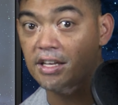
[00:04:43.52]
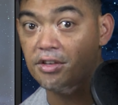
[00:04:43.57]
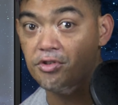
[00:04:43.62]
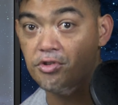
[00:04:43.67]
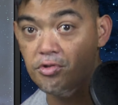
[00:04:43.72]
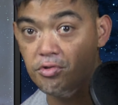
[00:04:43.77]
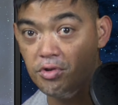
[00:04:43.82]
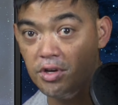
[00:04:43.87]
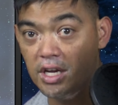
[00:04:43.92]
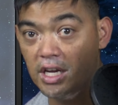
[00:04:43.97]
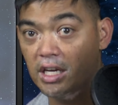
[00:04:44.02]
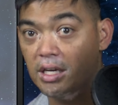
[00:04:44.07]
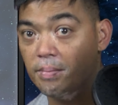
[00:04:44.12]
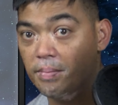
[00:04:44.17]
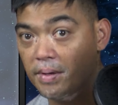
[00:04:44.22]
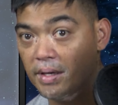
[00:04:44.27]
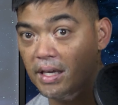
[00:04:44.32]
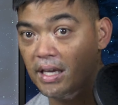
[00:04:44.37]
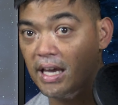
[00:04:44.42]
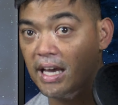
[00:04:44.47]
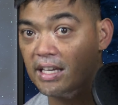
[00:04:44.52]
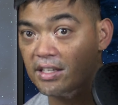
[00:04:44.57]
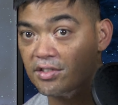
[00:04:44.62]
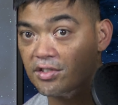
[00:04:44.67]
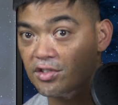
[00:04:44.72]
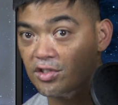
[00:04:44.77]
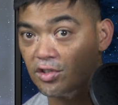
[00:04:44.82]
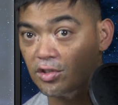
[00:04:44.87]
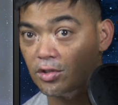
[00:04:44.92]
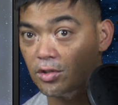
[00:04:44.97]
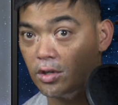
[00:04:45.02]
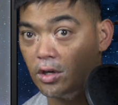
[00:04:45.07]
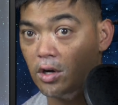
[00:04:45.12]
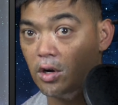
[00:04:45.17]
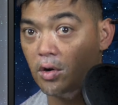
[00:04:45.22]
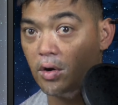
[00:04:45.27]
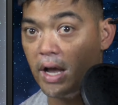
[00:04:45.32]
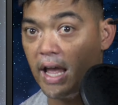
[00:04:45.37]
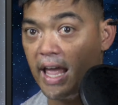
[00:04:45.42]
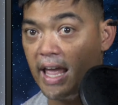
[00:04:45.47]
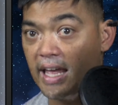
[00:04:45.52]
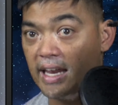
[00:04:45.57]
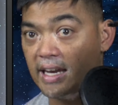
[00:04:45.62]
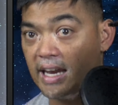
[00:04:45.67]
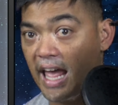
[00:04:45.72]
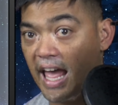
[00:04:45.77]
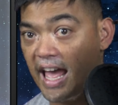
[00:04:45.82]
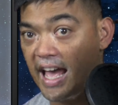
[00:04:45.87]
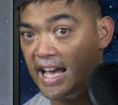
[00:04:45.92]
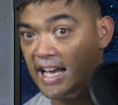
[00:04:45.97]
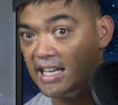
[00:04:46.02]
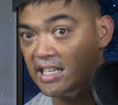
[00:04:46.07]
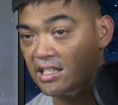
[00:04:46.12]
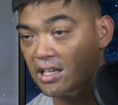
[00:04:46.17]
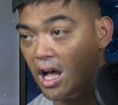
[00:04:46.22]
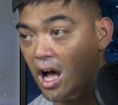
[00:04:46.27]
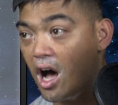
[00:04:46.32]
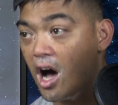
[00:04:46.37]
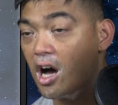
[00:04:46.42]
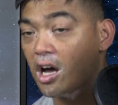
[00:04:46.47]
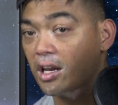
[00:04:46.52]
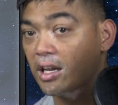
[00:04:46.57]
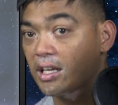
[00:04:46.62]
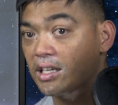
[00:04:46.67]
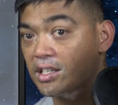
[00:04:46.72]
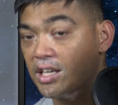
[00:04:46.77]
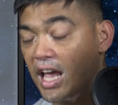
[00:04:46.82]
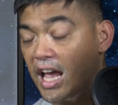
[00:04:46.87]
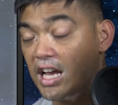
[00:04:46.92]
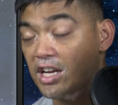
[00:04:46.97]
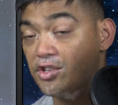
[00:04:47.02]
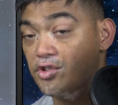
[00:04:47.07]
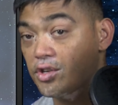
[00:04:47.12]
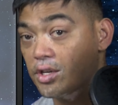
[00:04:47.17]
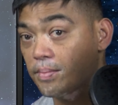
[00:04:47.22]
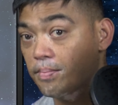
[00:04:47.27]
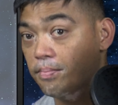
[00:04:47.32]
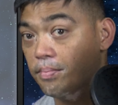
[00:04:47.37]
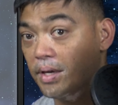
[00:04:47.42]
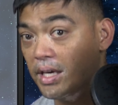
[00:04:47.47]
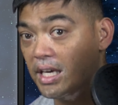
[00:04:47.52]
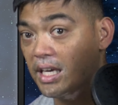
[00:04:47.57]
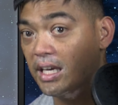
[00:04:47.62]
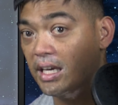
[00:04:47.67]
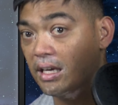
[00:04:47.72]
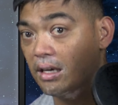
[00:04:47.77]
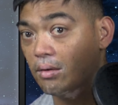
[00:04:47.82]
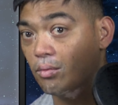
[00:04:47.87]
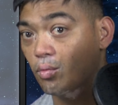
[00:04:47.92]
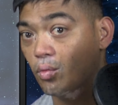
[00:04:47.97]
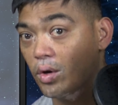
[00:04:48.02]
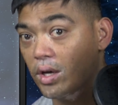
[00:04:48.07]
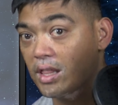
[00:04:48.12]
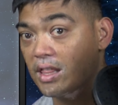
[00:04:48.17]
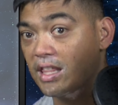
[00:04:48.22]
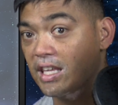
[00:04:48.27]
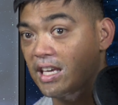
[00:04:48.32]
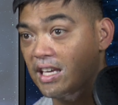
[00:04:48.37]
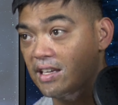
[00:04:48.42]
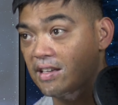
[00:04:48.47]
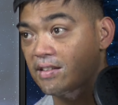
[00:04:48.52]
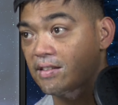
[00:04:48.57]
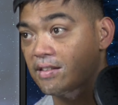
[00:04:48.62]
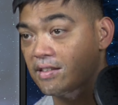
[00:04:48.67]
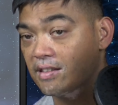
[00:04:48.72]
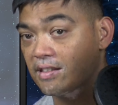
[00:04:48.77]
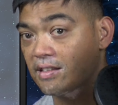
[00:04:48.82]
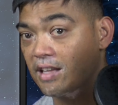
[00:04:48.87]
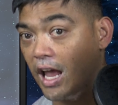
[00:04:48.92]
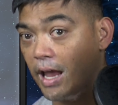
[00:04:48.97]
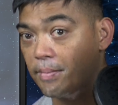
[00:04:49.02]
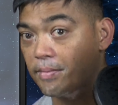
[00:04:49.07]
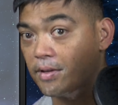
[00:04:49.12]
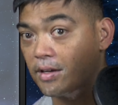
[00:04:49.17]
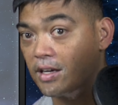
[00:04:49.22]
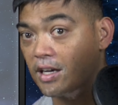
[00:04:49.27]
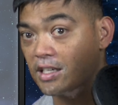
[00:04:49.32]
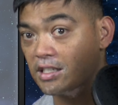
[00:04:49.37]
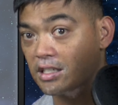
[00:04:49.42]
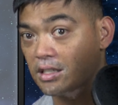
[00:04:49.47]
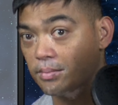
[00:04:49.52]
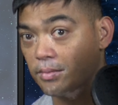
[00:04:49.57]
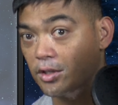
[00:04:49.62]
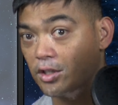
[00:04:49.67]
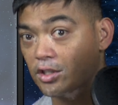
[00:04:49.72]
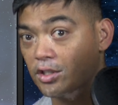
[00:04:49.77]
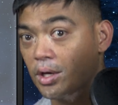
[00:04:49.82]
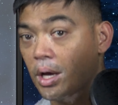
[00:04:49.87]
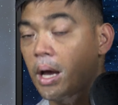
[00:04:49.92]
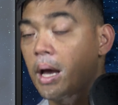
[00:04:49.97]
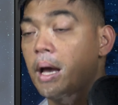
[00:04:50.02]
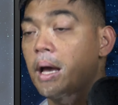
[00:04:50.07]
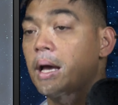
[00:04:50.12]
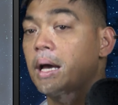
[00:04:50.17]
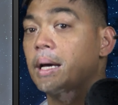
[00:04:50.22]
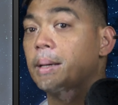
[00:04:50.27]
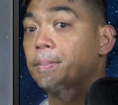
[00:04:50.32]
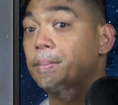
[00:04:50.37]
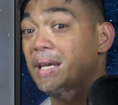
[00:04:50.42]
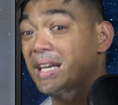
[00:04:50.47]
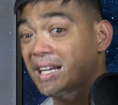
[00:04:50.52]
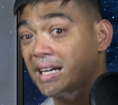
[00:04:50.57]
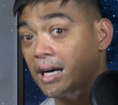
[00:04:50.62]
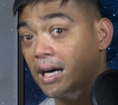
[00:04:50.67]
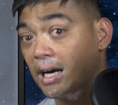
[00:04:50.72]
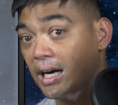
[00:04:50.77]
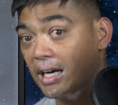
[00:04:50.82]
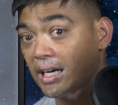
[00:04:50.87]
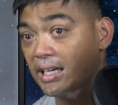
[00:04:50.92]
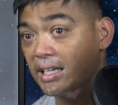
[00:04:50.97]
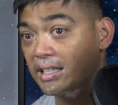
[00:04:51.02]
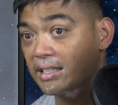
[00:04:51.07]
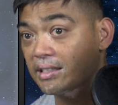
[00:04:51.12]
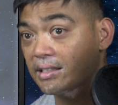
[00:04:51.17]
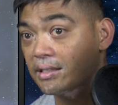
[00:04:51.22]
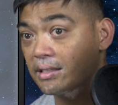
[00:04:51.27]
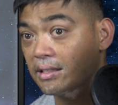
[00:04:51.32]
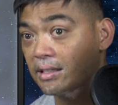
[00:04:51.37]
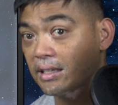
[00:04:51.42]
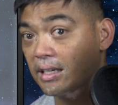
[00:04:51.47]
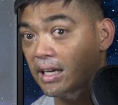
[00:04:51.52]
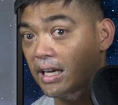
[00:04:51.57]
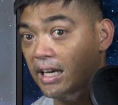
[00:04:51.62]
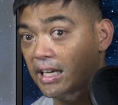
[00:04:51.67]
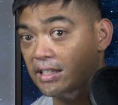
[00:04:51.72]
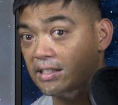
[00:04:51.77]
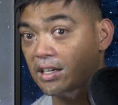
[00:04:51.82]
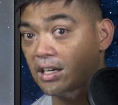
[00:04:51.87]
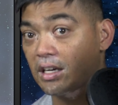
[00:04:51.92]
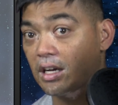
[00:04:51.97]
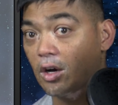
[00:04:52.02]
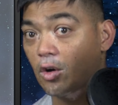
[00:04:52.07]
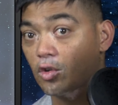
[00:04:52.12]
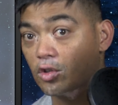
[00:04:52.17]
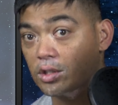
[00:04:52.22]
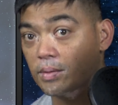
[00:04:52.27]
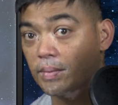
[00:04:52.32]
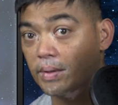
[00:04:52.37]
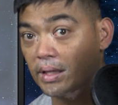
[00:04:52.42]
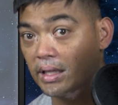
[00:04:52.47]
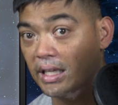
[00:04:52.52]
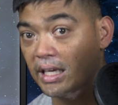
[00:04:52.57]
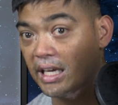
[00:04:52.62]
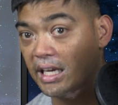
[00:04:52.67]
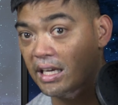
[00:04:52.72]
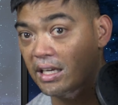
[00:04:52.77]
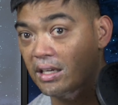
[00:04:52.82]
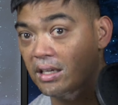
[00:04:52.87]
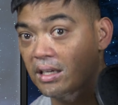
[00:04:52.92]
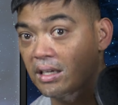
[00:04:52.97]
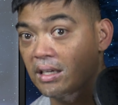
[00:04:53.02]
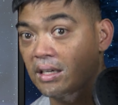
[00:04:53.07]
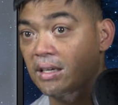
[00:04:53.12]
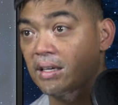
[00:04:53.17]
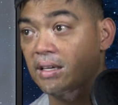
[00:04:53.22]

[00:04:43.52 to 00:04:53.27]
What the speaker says: you need to be as thorough and as honest as you can be with these types of customers, because it's going to ultimately